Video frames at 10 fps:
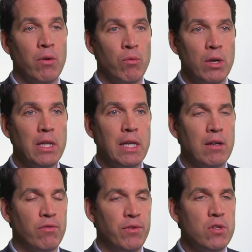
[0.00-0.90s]
it really,
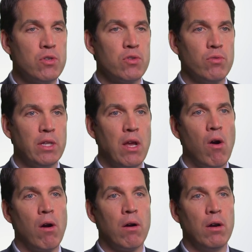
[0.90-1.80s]
futures really
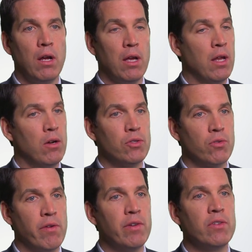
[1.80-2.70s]
are, and all
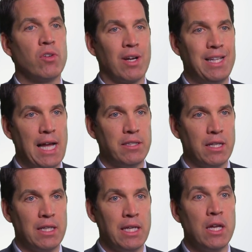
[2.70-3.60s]
derivatives are
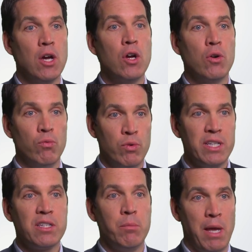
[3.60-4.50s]
classically
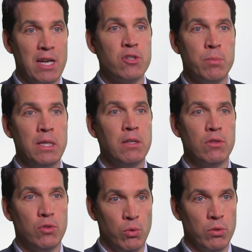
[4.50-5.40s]
risk management
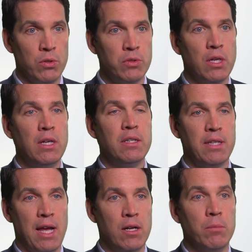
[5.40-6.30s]
tools
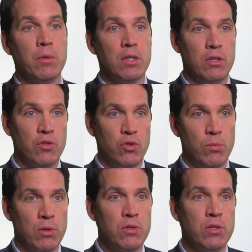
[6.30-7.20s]
to help
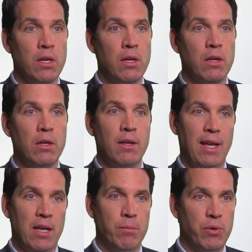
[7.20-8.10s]
consumers
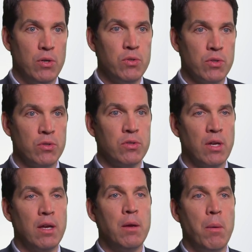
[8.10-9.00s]
and producers
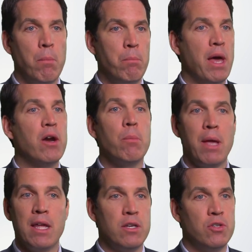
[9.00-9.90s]
better
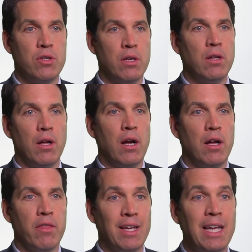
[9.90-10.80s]
manage
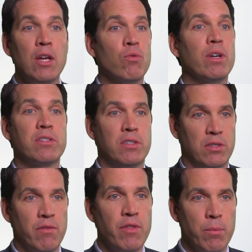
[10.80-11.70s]
the key
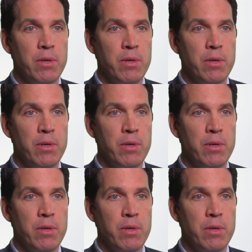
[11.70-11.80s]
risks of their